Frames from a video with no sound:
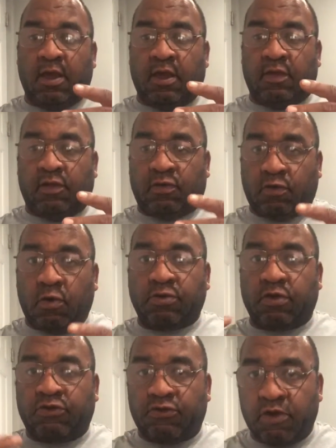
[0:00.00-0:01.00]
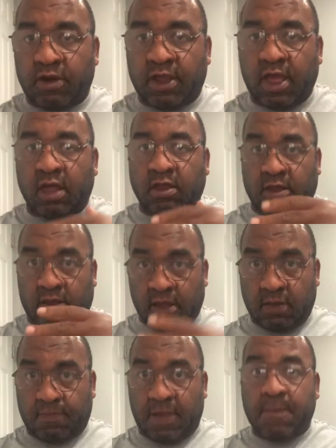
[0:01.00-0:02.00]
these schools are churning out
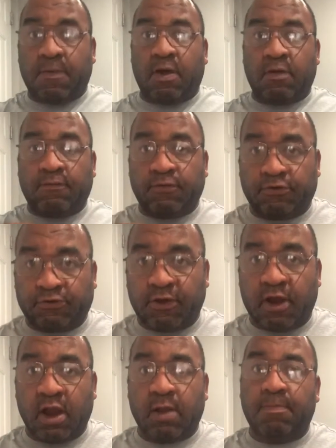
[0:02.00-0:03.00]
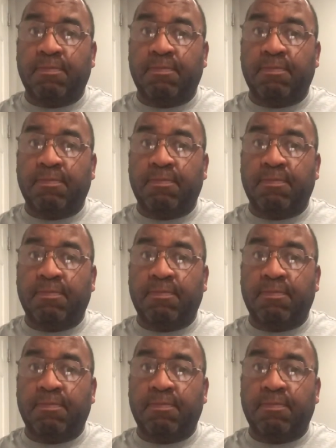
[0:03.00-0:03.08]
good people for sure,